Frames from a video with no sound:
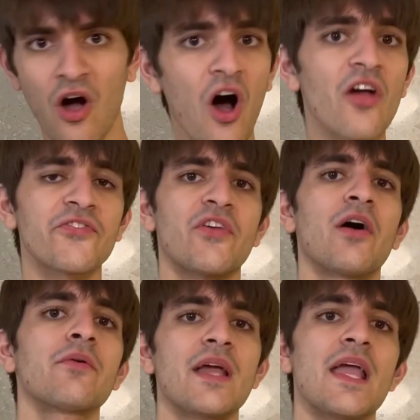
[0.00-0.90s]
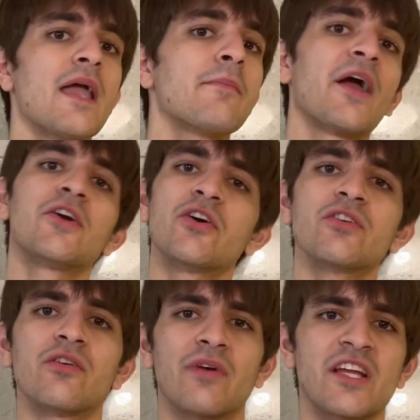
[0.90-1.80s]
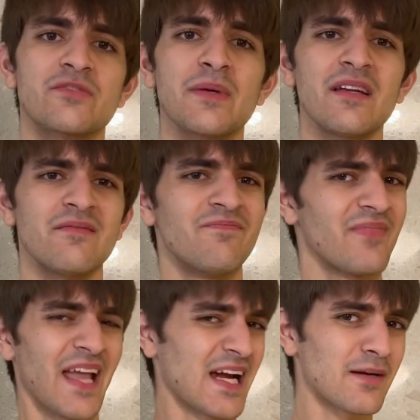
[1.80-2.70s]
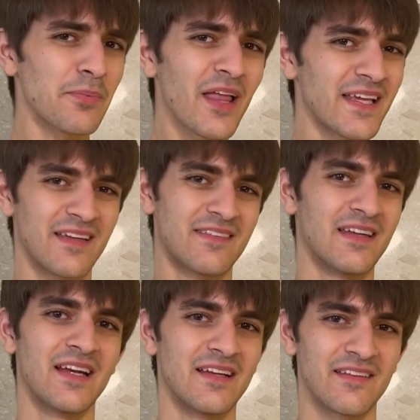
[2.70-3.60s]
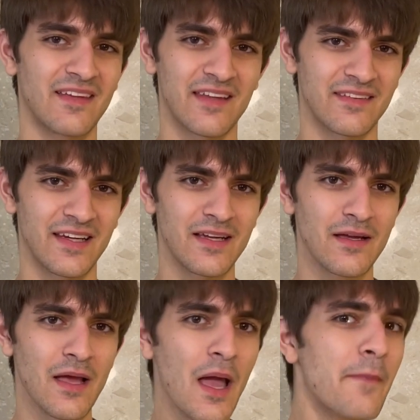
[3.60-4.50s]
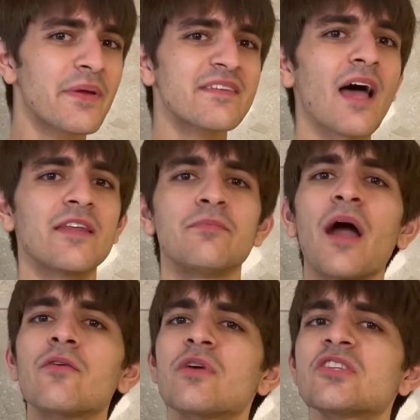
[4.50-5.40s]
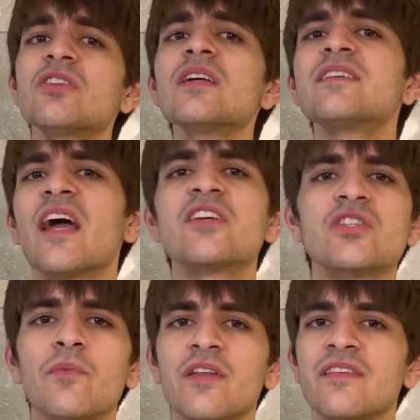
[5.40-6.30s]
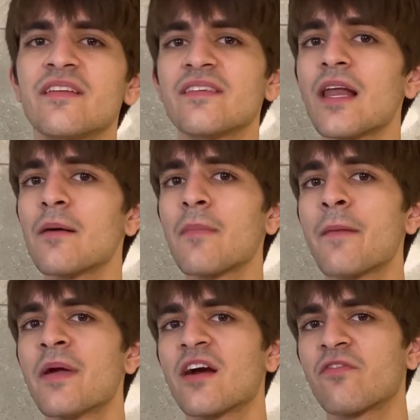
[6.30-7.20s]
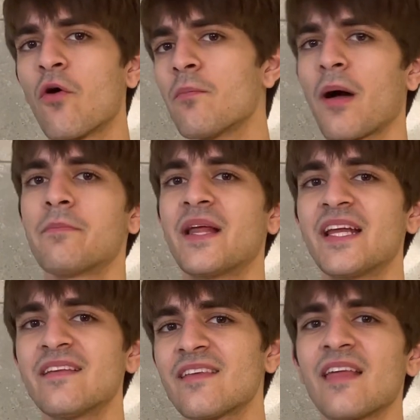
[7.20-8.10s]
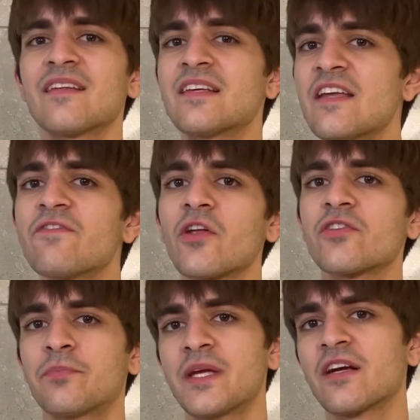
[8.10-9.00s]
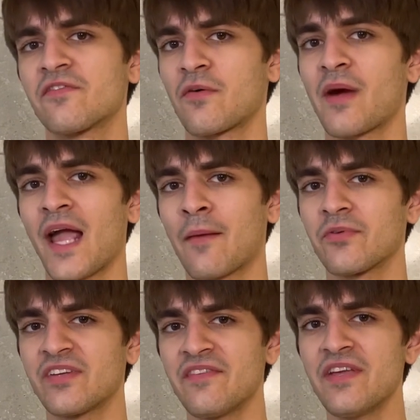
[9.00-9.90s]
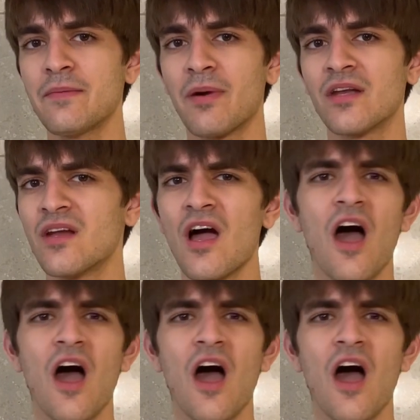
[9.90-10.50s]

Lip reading: Also, in my current arrangement, AirPlay isn't a necessity. Besides, my original intention was to set up my pair of HomePod Minis as a default speaker for my Apple TV, but